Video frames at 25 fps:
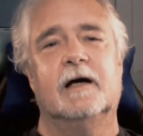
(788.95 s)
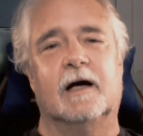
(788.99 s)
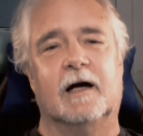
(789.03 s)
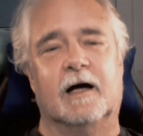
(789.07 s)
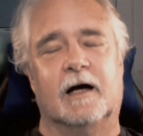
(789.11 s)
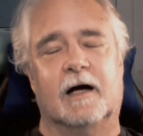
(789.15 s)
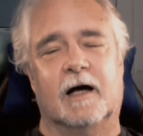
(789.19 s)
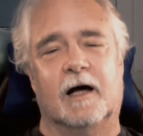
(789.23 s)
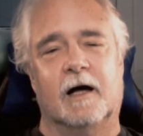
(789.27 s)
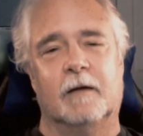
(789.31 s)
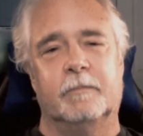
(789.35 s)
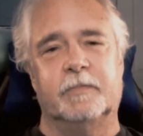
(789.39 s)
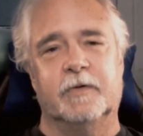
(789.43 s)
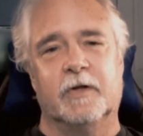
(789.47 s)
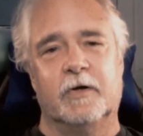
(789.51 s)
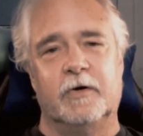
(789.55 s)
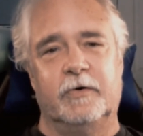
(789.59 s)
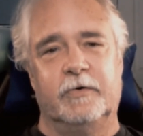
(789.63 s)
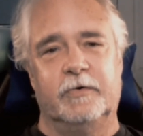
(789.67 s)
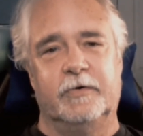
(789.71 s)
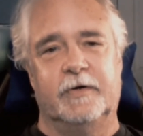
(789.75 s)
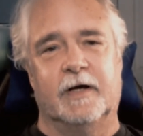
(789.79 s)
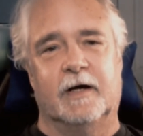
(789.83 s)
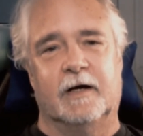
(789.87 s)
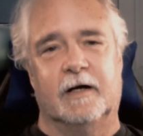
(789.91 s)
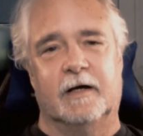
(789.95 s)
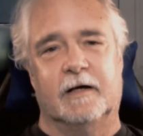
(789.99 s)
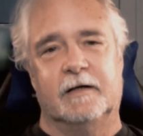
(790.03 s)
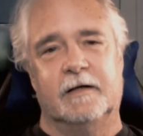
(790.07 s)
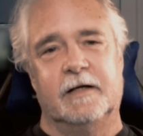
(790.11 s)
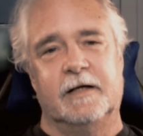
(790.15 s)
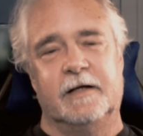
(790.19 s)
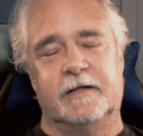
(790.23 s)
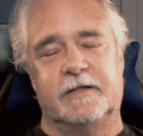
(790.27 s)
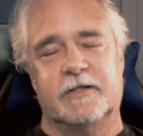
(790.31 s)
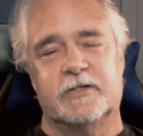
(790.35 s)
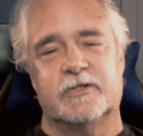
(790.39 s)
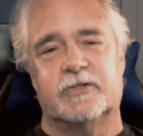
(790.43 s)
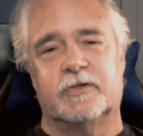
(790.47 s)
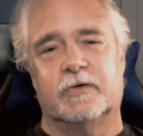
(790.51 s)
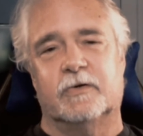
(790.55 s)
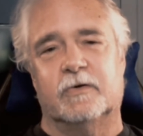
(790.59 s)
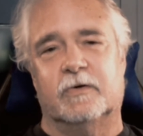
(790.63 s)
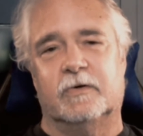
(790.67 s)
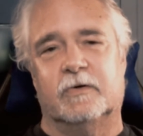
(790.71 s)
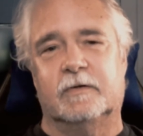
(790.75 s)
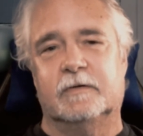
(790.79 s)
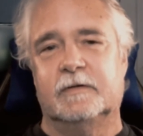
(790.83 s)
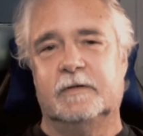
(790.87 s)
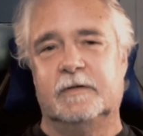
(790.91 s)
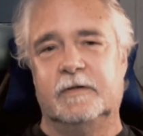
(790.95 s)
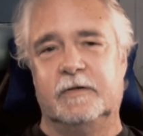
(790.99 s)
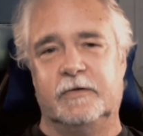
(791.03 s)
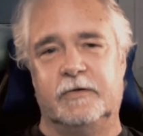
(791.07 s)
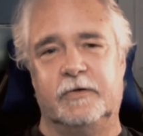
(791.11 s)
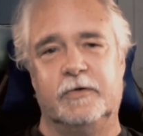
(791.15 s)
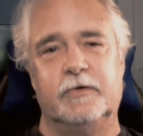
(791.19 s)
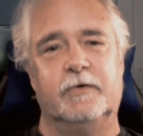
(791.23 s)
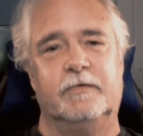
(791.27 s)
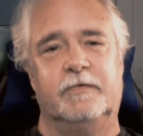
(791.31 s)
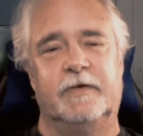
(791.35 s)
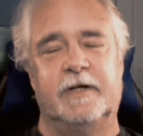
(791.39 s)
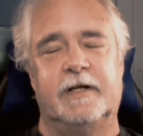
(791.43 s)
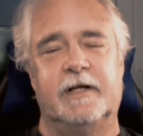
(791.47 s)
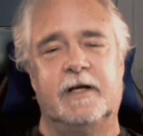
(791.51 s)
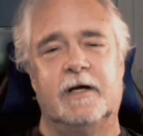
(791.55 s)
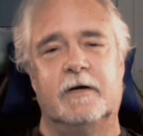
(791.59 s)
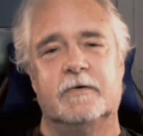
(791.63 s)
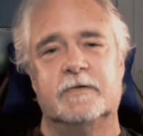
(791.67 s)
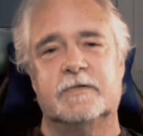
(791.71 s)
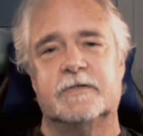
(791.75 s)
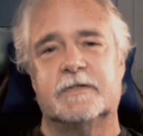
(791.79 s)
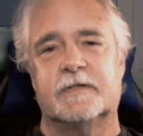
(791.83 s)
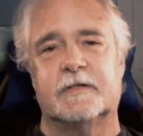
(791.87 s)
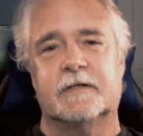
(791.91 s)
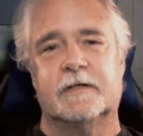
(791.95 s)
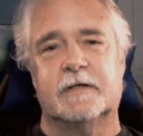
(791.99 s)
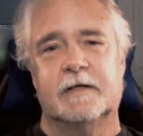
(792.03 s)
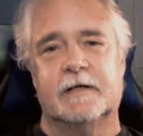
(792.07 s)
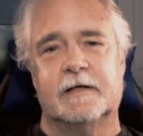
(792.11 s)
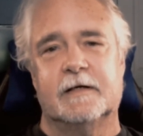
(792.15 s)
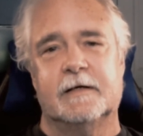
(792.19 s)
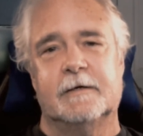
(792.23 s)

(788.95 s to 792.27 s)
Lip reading: upload additional new videos.